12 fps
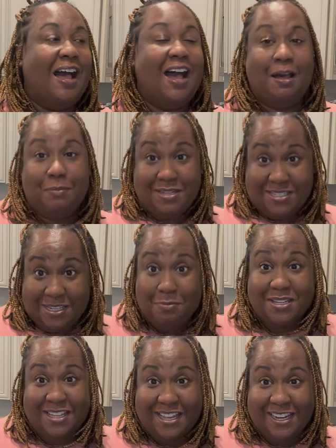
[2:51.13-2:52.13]
I'm
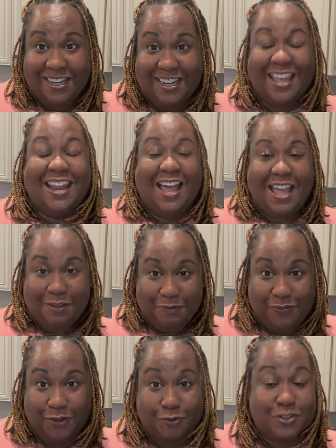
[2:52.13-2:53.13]
intimidated and I am
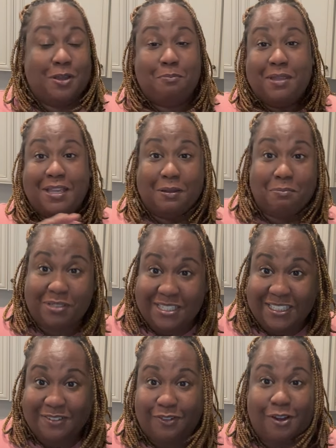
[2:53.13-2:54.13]
fearful. So I'm being
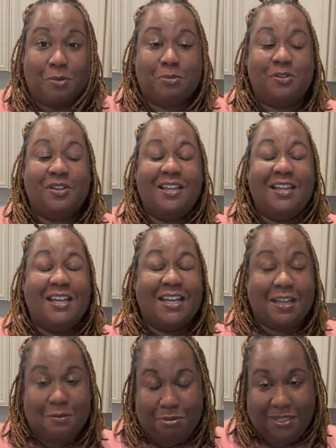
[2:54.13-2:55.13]
completely vulnerable,
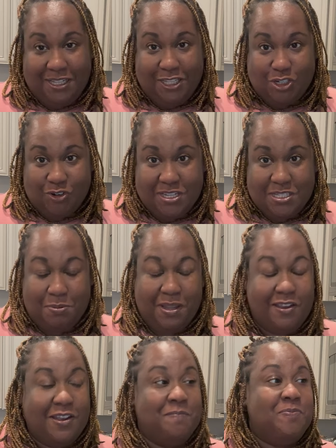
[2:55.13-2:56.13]
completely
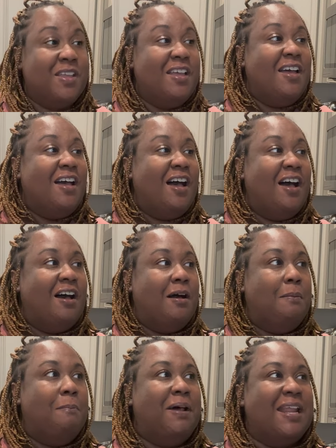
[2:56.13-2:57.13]
transparent.
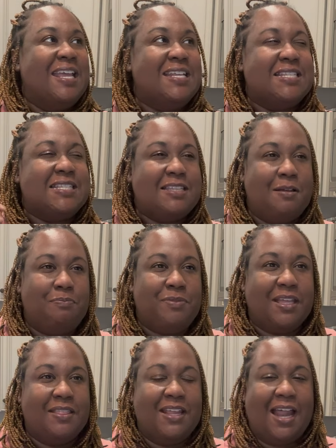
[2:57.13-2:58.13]
But it's
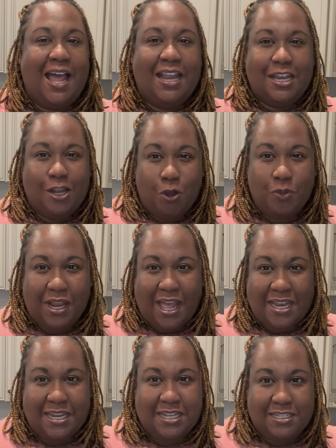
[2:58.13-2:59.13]
something that I know that
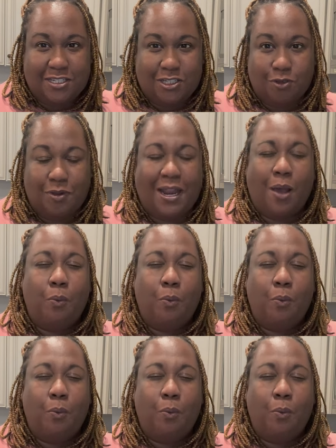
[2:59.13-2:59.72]
I need to do, and I